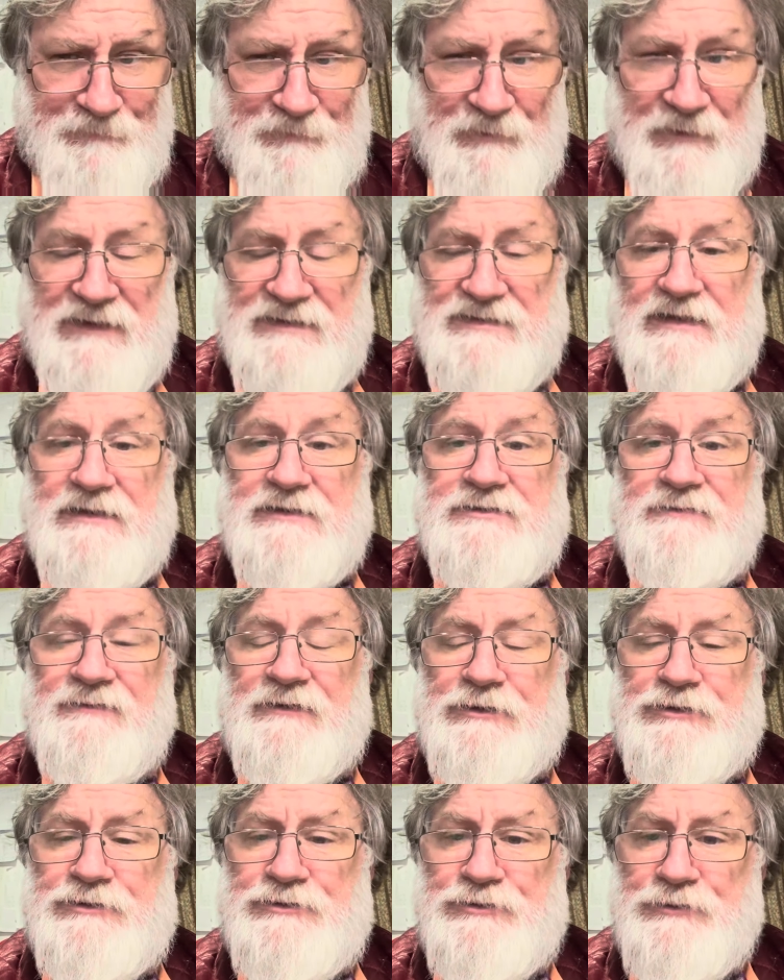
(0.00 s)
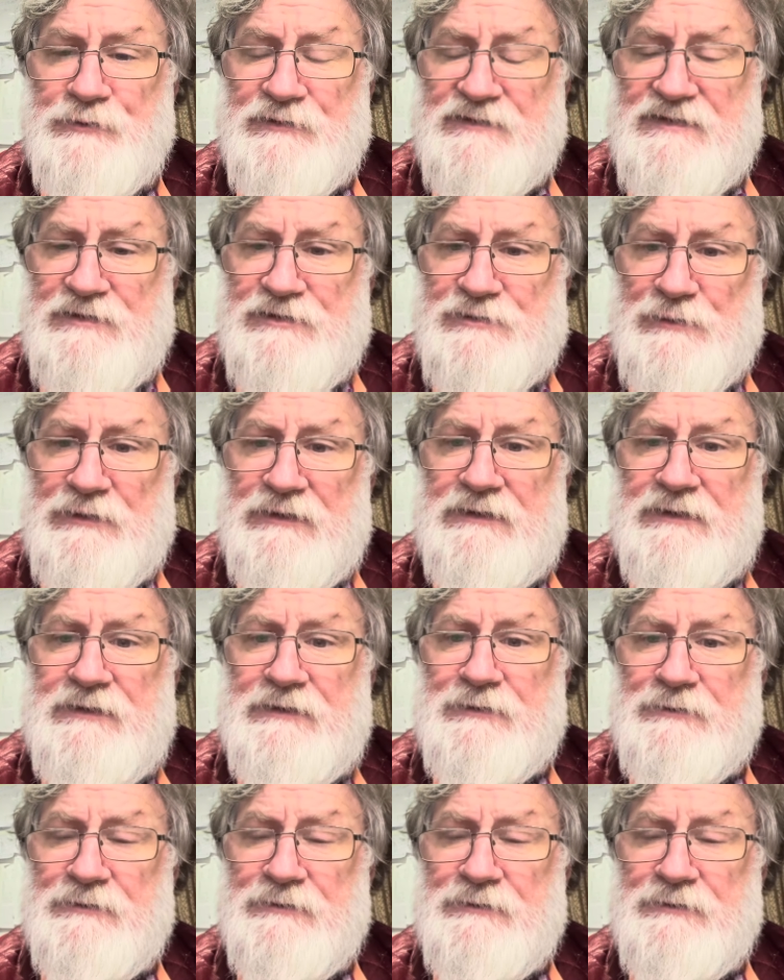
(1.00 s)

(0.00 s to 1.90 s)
these individuals into a legal